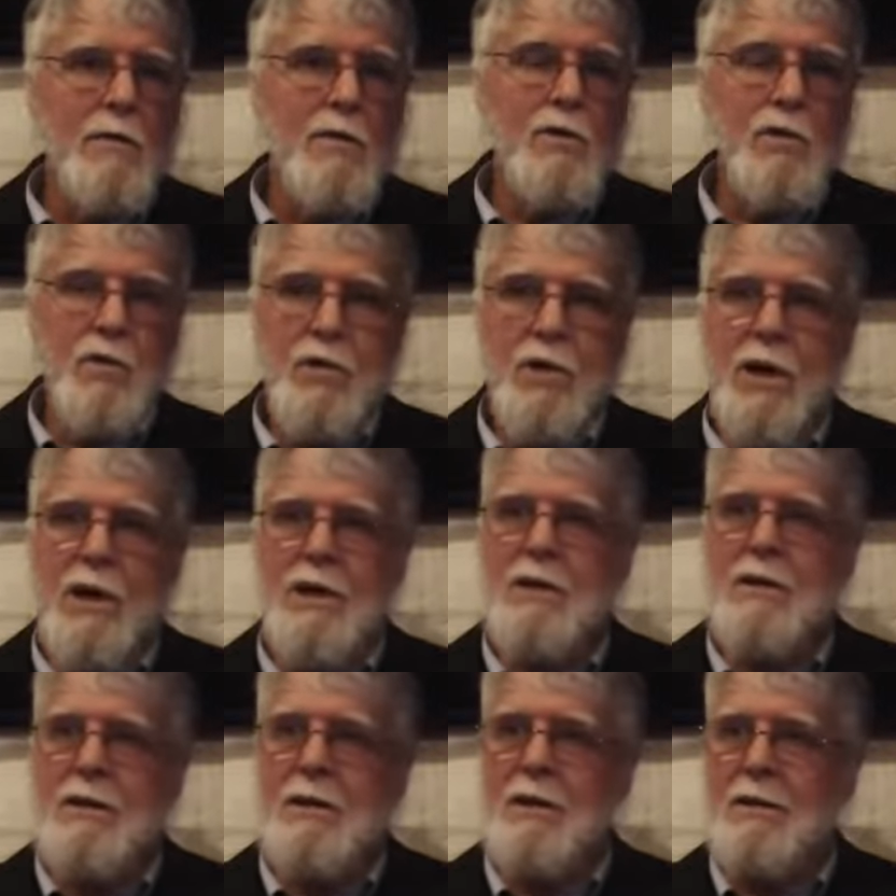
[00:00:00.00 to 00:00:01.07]
The sunnah
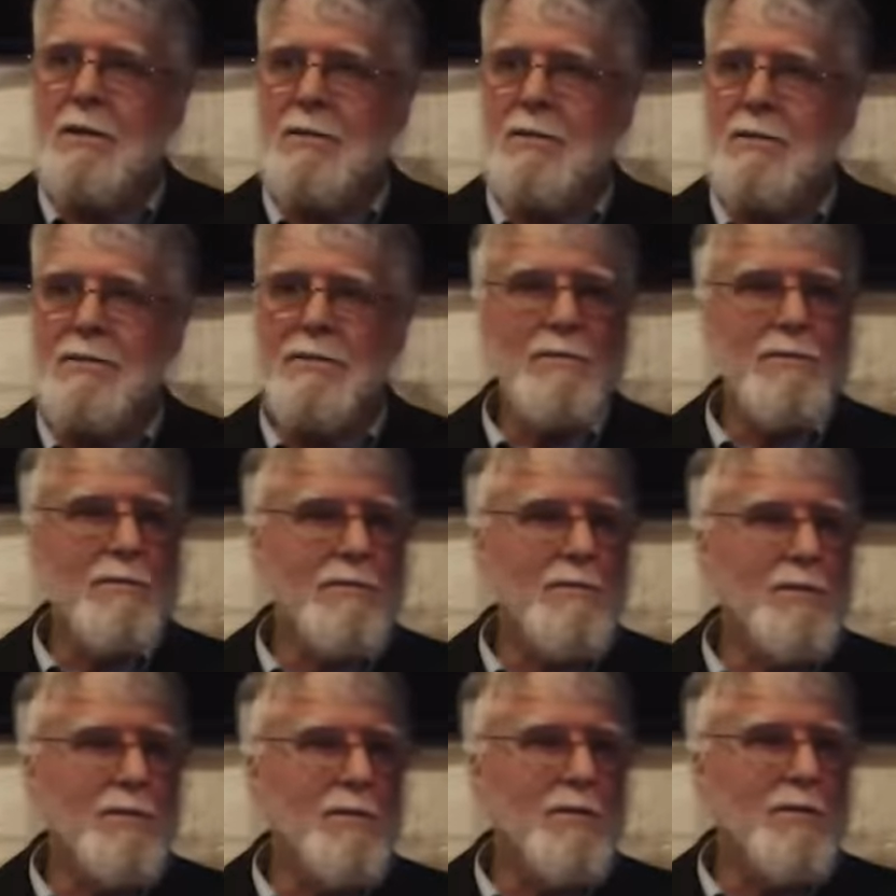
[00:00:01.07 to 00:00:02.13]
indana,
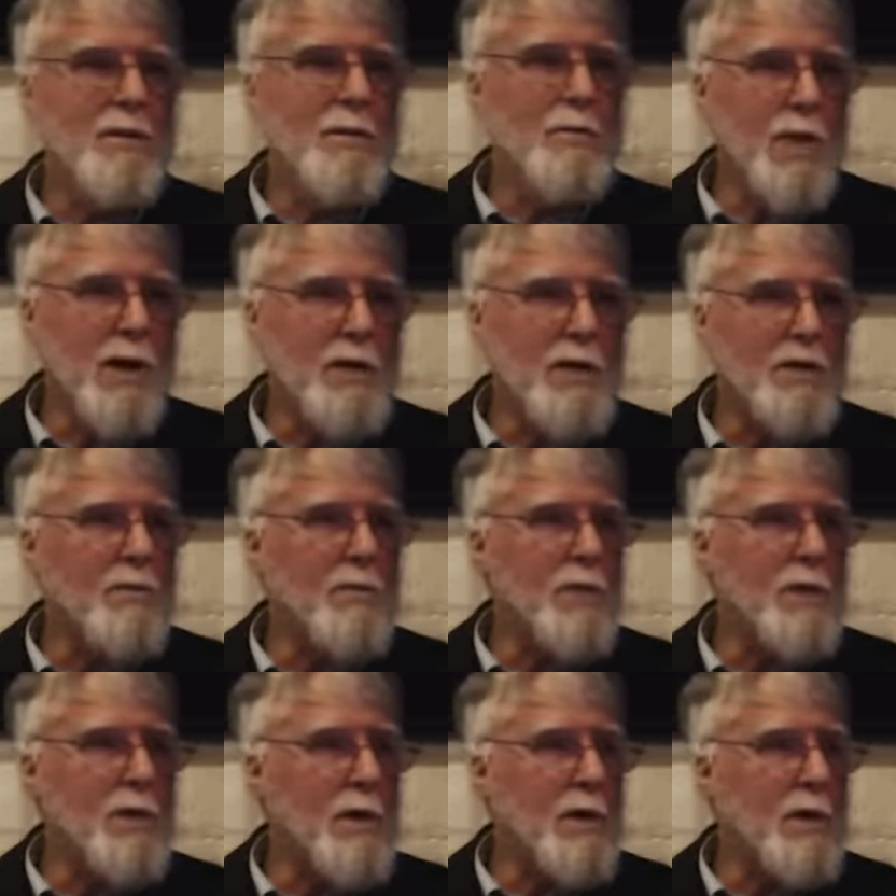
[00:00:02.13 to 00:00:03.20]
the practice
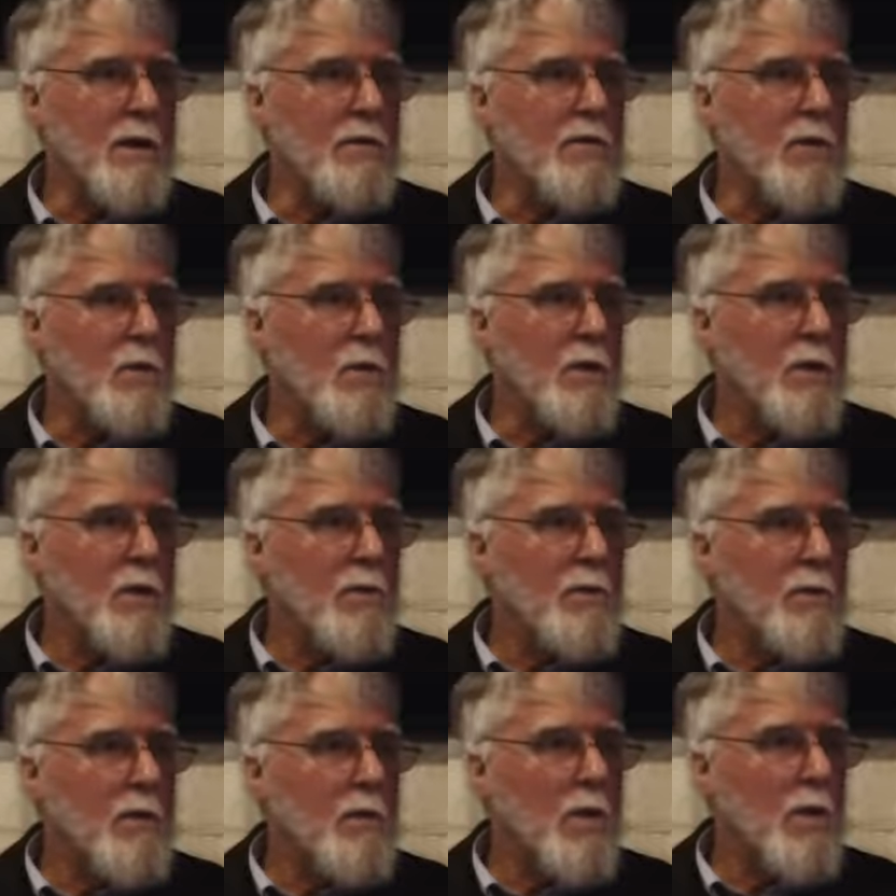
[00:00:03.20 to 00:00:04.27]
in us. So,
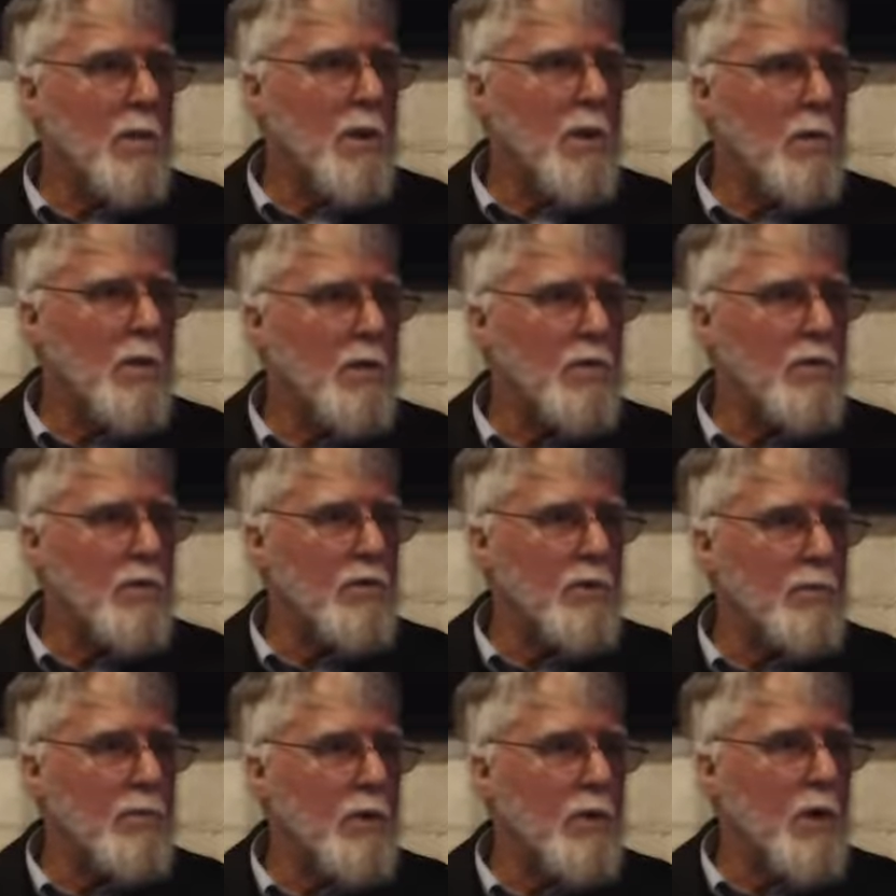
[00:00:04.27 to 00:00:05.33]

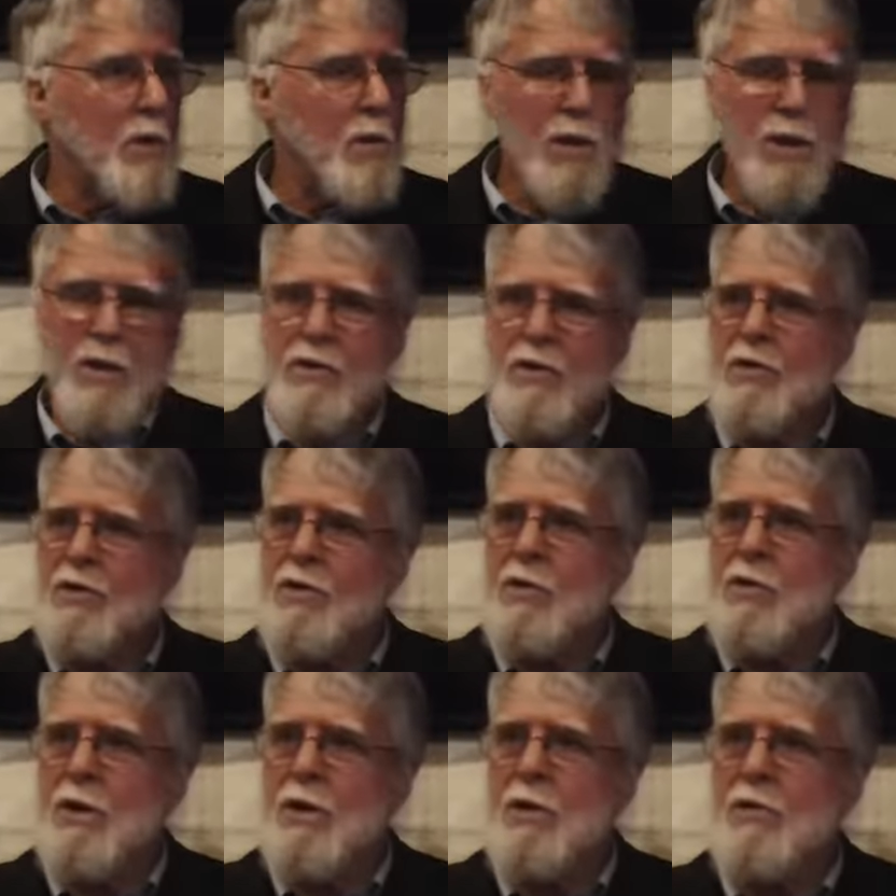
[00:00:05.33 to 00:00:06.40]
what is this
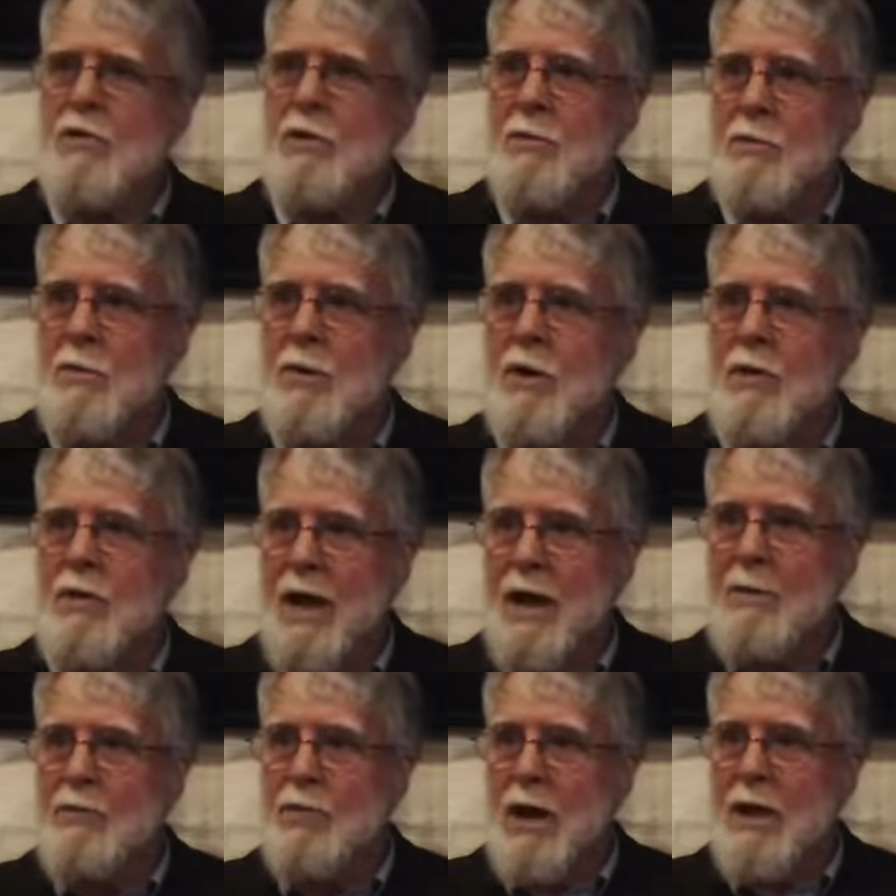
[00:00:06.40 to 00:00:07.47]
sunnah? It is
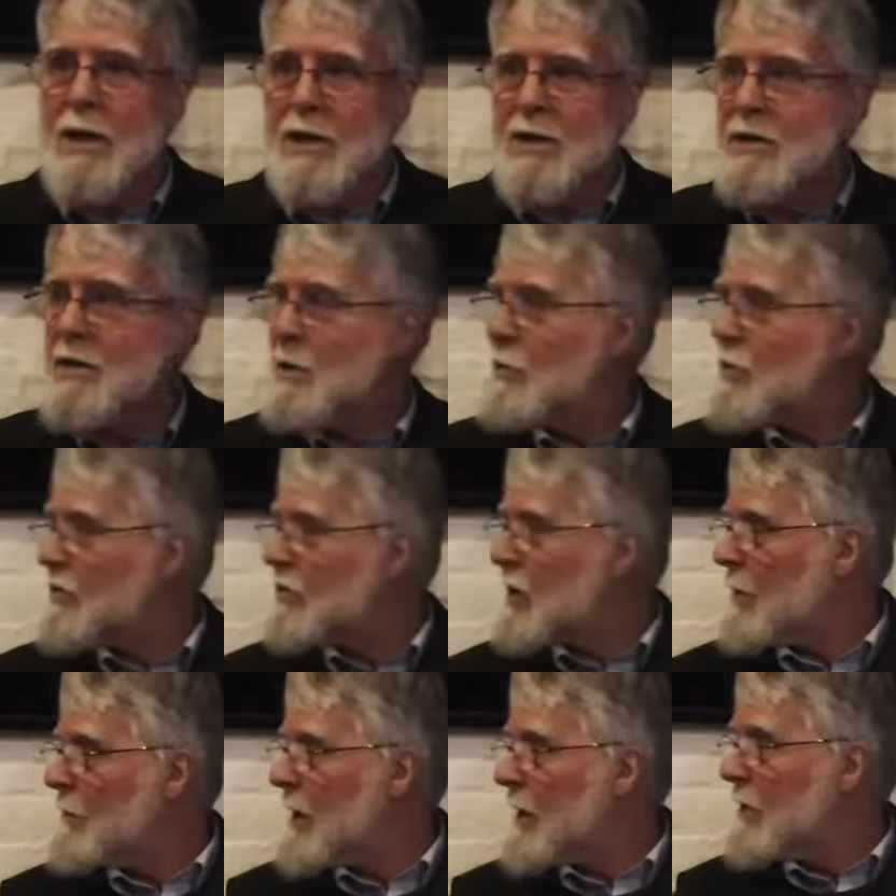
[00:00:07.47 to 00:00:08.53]
that practice which has
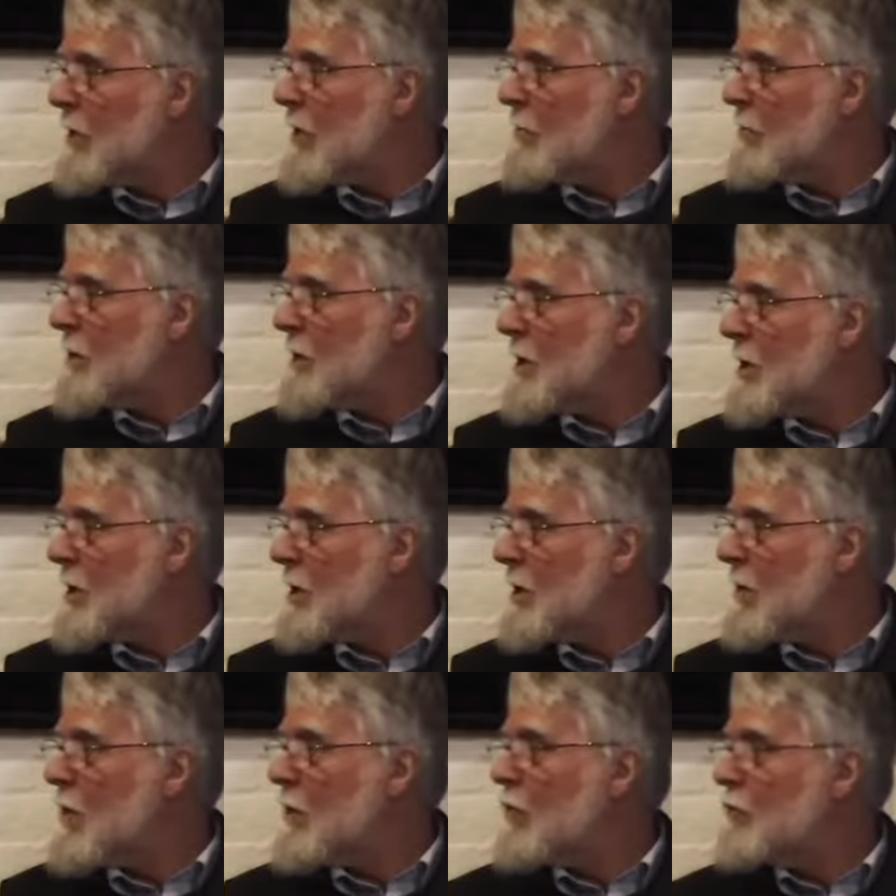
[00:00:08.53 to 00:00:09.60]
come down in the
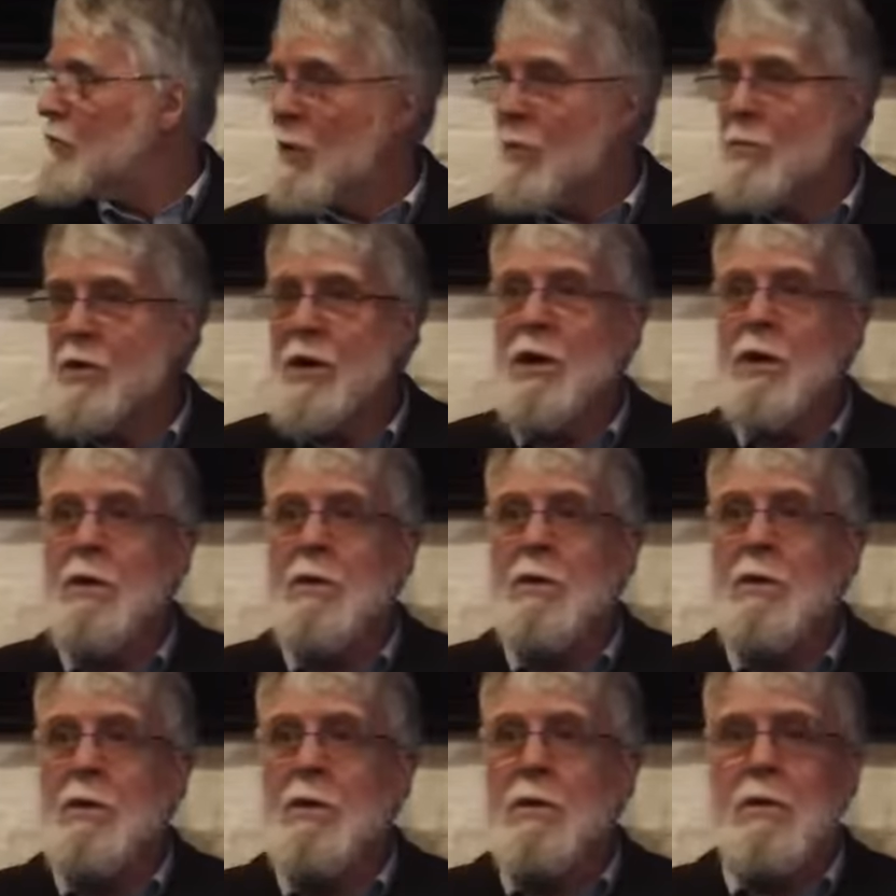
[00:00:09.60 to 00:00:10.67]
Medina from the
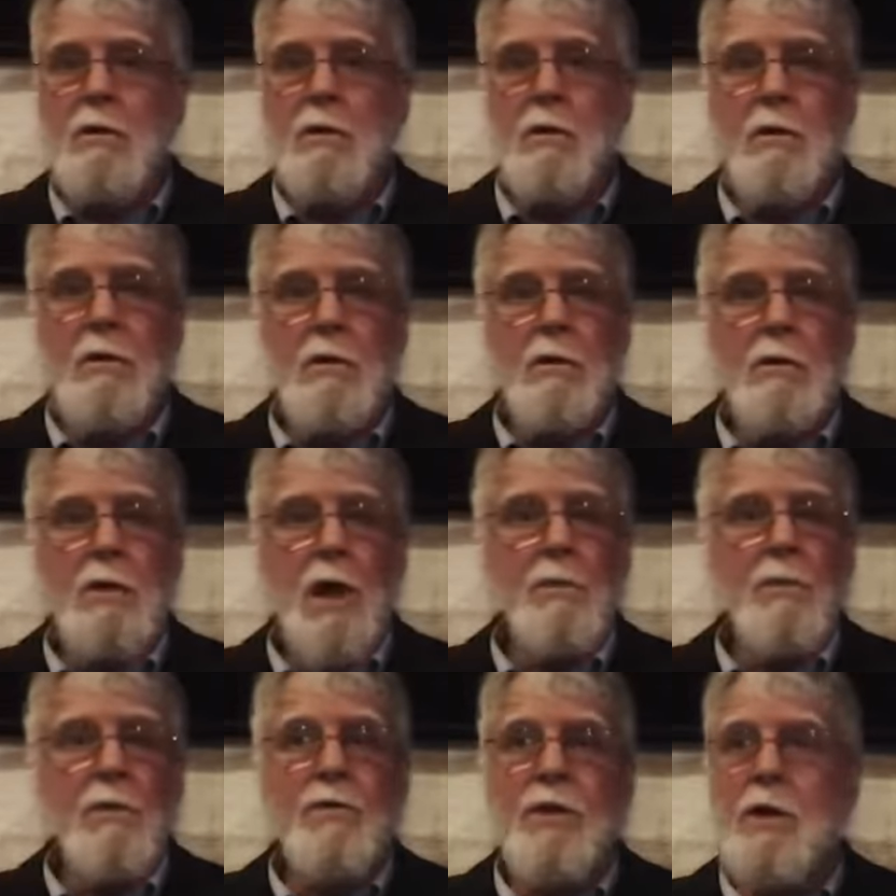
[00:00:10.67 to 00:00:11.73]

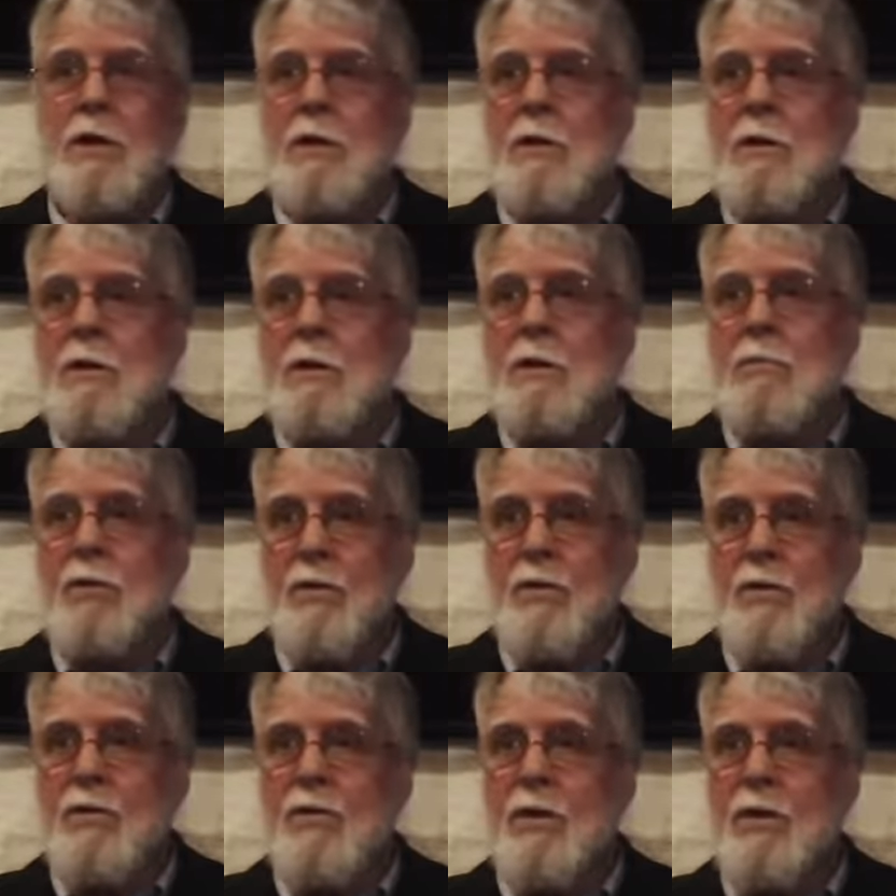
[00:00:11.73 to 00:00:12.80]
time of the
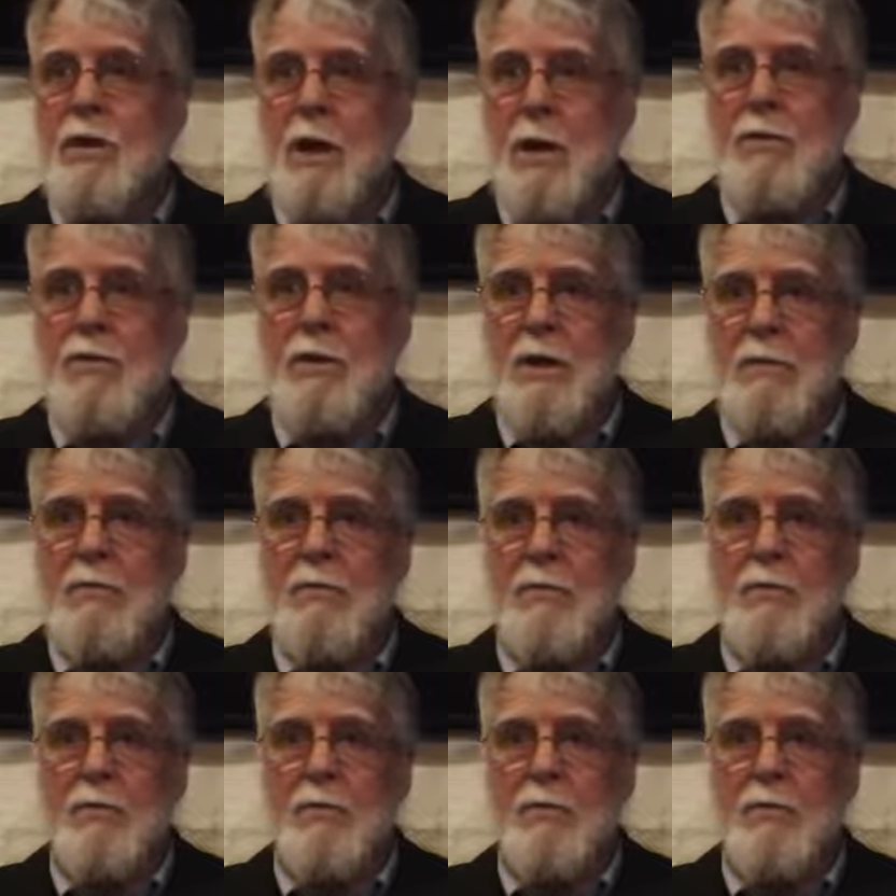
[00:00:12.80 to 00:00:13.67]
Prophet Salalau Alaihi Wasselem.